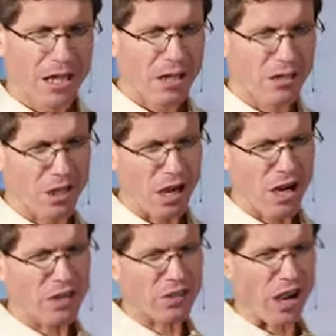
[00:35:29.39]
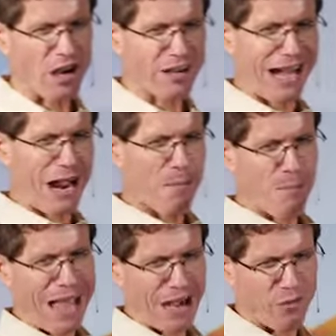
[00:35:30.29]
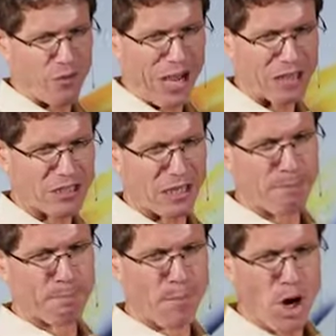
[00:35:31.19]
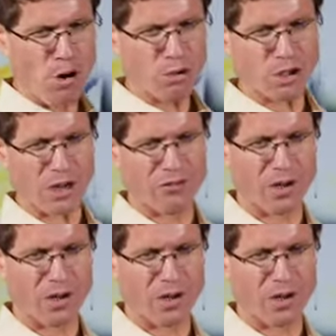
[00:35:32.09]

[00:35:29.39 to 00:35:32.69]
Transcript: Tongues are now manifest in most of the